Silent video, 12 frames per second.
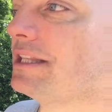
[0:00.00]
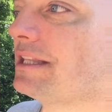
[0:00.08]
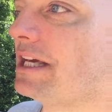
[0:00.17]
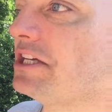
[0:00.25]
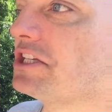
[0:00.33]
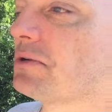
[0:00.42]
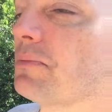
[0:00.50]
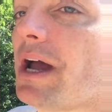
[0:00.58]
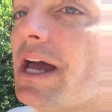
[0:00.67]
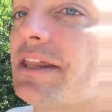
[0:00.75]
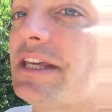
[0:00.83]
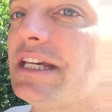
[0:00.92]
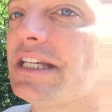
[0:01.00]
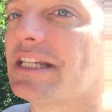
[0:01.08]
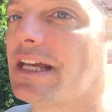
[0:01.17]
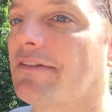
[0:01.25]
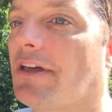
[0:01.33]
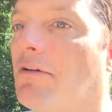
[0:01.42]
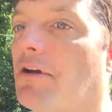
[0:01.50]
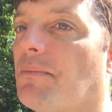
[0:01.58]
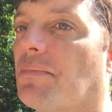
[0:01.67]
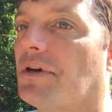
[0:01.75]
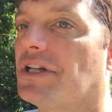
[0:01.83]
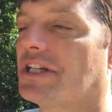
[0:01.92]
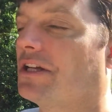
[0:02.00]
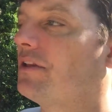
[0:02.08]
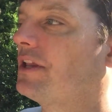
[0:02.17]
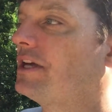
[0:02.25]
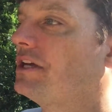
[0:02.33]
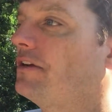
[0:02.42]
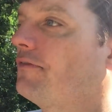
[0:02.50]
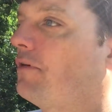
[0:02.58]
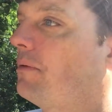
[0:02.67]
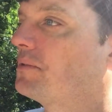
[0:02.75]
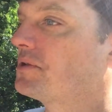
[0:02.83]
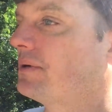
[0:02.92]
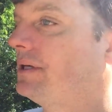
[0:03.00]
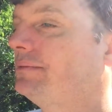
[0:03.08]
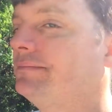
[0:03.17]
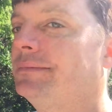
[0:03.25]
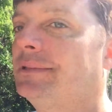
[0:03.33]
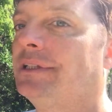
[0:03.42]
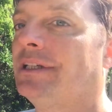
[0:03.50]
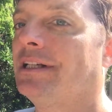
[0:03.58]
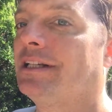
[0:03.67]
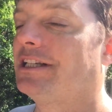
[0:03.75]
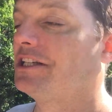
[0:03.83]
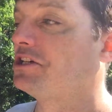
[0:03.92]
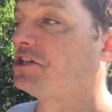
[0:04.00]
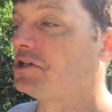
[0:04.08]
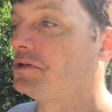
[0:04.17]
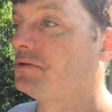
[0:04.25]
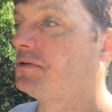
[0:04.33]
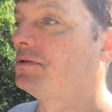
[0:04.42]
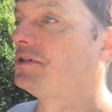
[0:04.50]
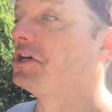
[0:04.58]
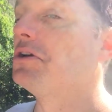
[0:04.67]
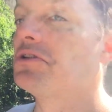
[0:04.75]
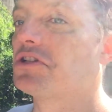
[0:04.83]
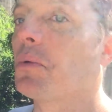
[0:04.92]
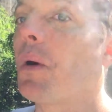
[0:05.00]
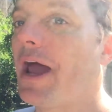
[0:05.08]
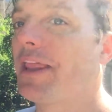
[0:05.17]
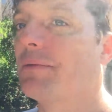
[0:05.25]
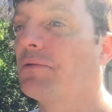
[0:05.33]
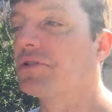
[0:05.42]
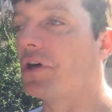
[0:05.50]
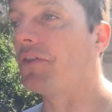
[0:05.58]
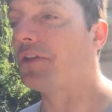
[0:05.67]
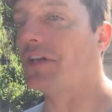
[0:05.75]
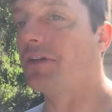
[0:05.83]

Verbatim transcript: in they used to wear these if they were in prison on their uniform as well didn't ch choose to wear that was on the